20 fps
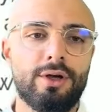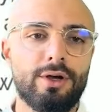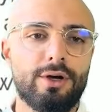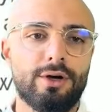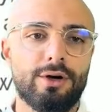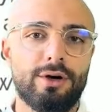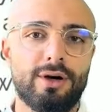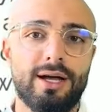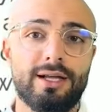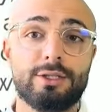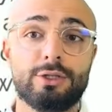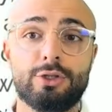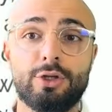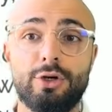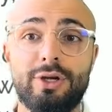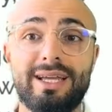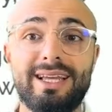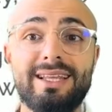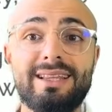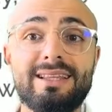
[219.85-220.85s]
All right. So
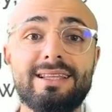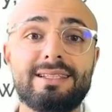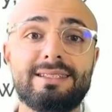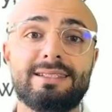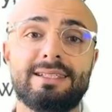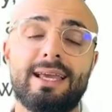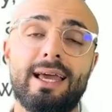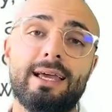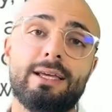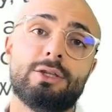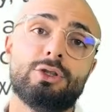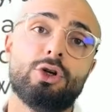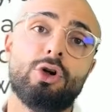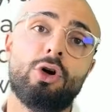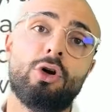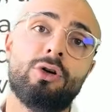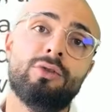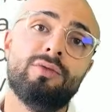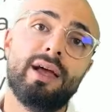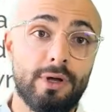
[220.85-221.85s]
in this case
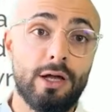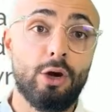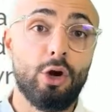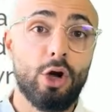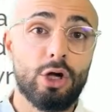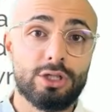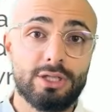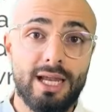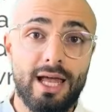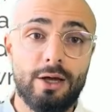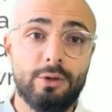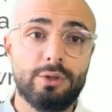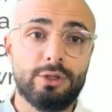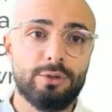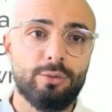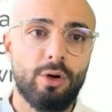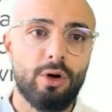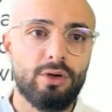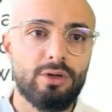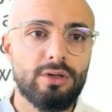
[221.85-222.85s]
of a large language
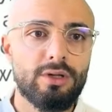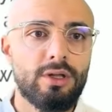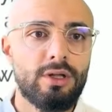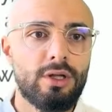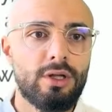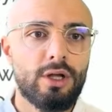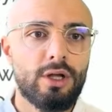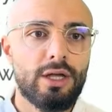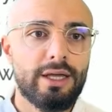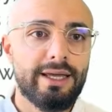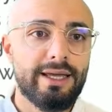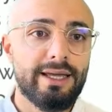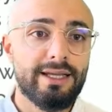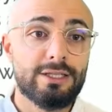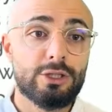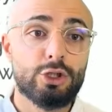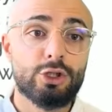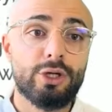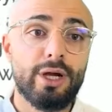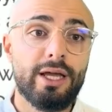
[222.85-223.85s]
model, it's
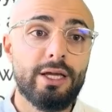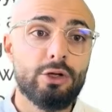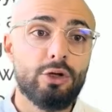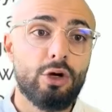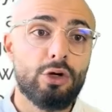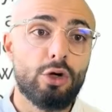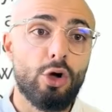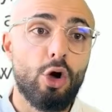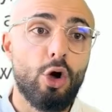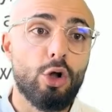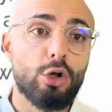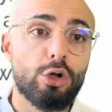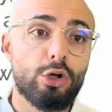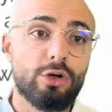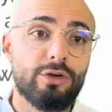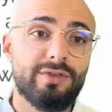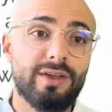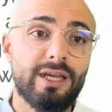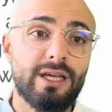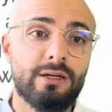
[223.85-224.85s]
trained on a whole lot
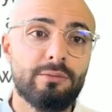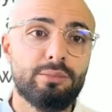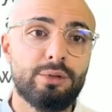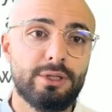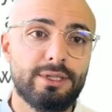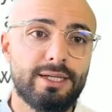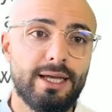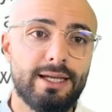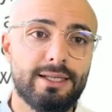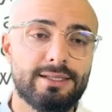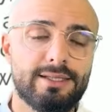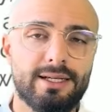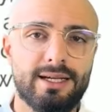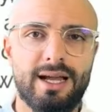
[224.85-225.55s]
of input data.